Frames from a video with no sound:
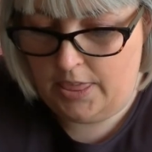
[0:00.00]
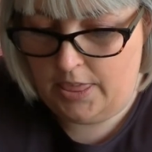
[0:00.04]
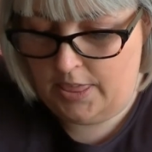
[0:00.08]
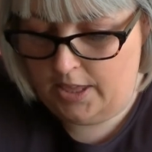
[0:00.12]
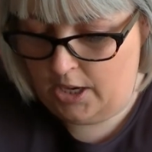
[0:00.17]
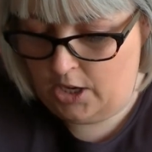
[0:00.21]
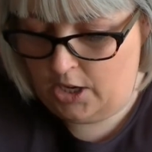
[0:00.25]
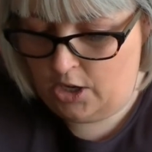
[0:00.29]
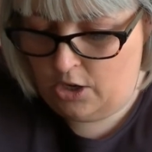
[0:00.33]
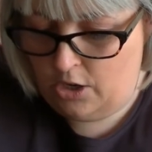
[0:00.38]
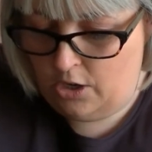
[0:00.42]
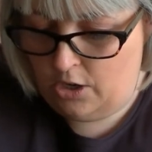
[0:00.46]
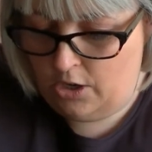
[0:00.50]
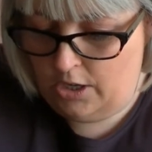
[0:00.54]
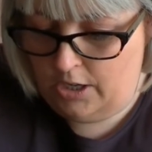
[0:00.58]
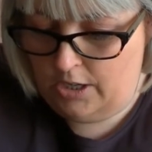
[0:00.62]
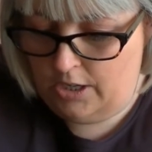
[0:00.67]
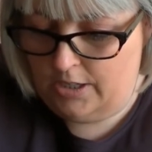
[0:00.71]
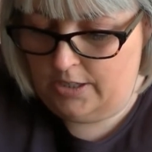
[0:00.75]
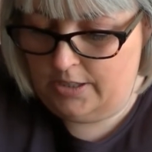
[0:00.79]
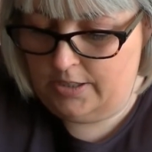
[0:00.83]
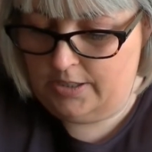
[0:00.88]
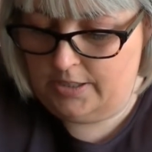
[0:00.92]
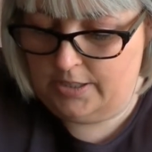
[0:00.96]
the
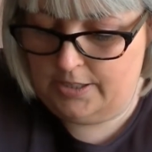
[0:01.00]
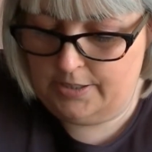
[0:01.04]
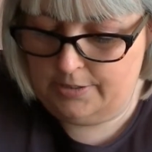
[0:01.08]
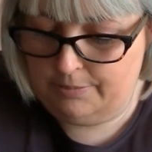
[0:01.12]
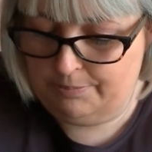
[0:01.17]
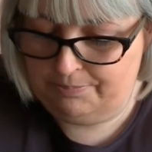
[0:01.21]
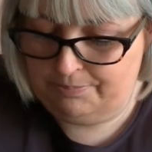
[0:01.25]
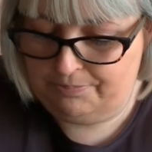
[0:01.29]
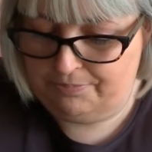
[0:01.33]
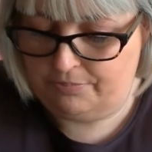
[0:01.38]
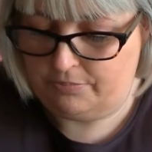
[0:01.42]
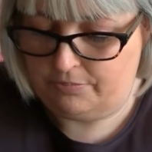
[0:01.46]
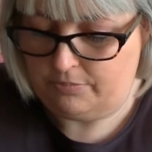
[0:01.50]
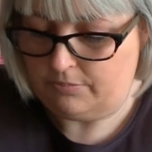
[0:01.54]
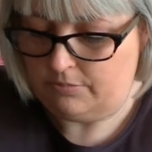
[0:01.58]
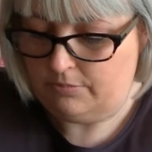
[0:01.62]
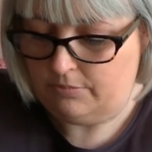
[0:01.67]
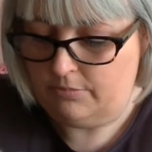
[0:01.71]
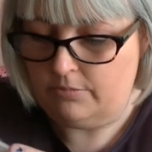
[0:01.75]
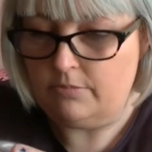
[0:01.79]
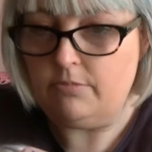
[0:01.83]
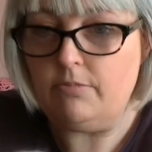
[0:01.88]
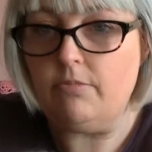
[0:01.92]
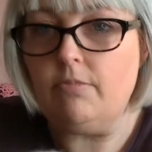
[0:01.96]
colours,
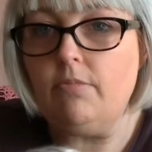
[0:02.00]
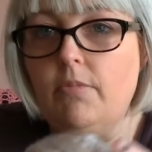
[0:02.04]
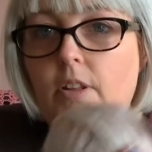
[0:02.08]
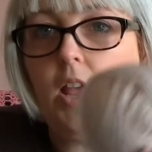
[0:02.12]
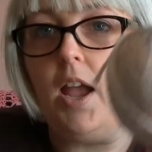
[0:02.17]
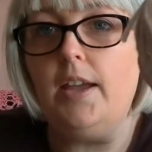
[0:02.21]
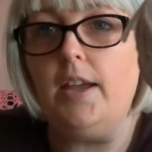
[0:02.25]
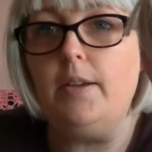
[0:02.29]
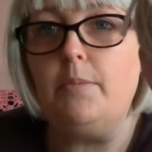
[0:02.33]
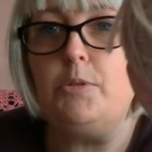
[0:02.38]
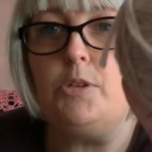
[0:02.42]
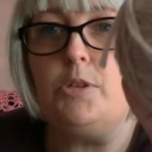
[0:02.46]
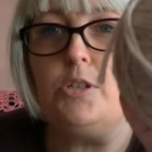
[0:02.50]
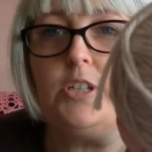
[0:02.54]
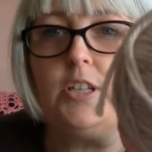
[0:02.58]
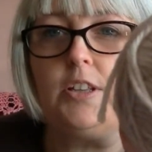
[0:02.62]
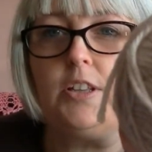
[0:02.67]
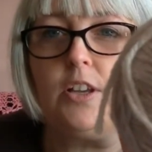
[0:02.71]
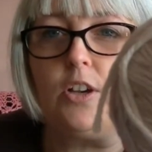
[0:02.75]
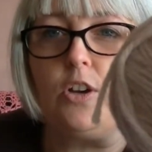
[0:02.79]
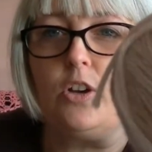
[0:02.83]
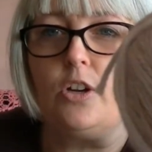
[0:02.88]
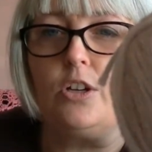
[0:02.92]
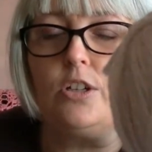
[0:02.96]
I am using
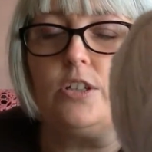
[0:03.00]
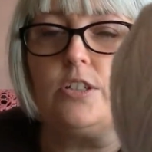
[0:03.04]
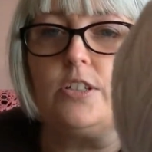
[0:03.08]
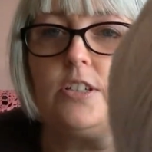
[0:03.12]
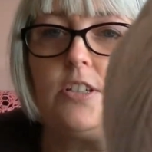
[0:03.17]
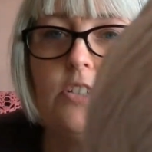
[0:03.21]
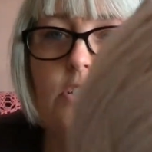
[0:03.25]
the colours